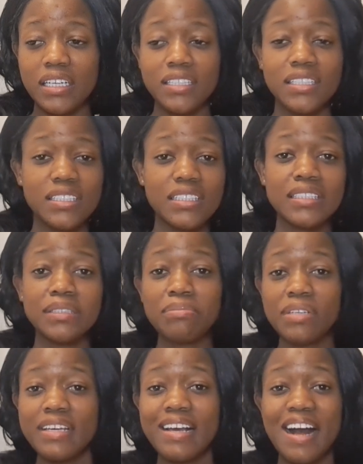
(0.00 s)
this is
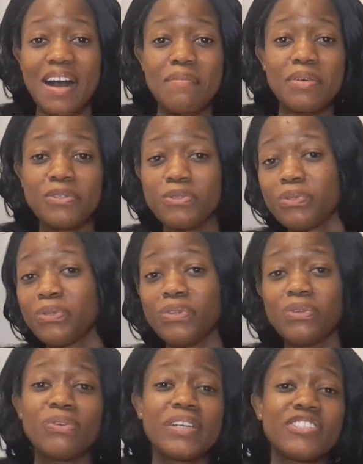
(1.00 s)
me coming to
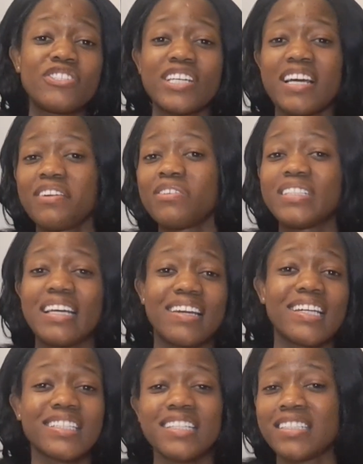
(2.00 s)
you as channel
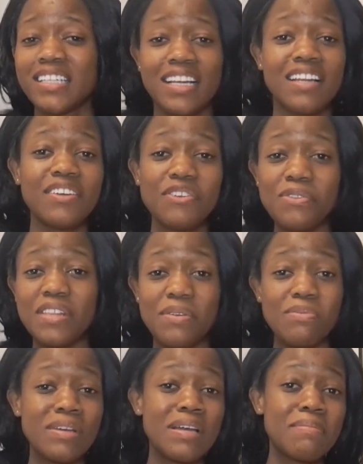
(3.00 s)
director, telling you
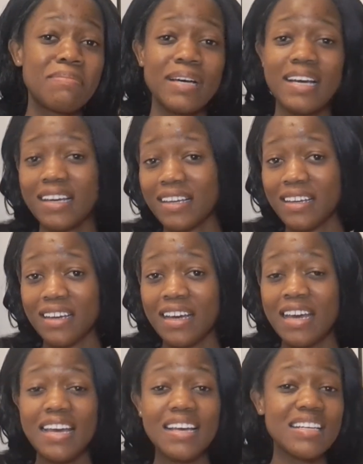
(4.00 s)
that we are back.
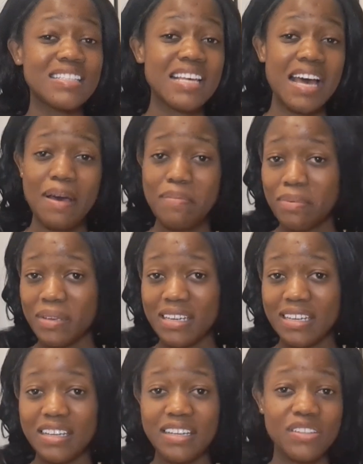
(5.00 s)
It's
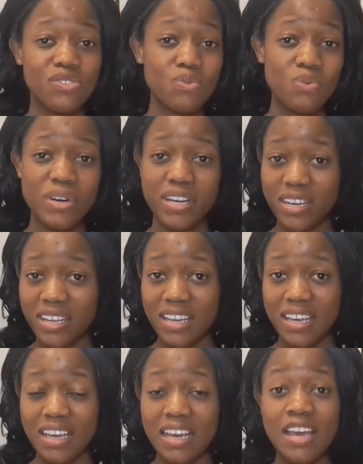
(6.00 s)
happening. It's
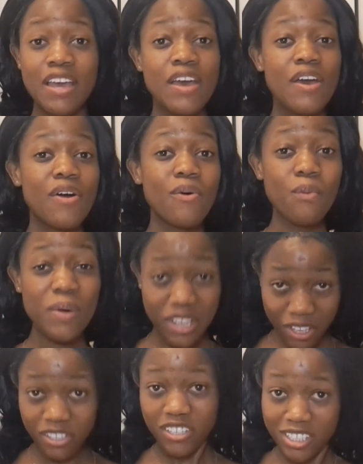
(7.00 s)
working. We are
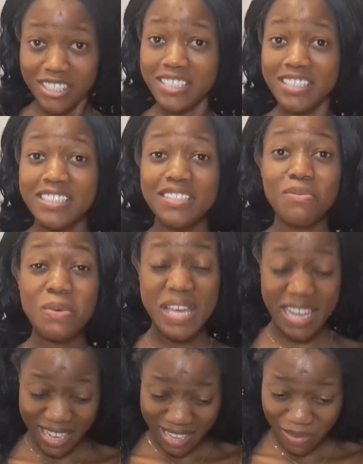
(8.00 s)
good.
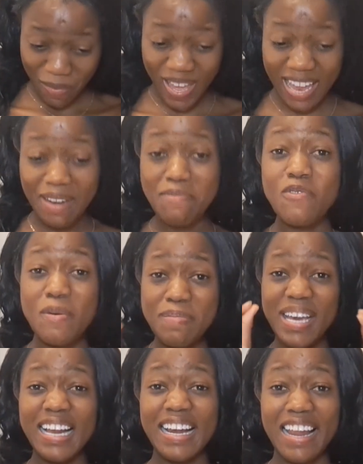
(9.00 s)
We're
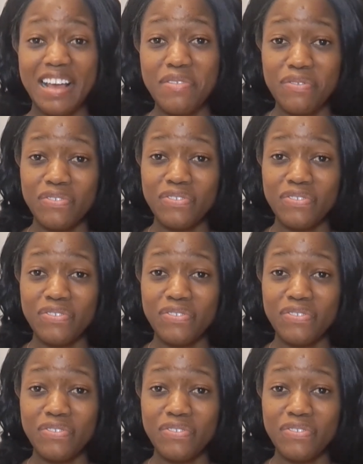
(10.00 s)
back to life,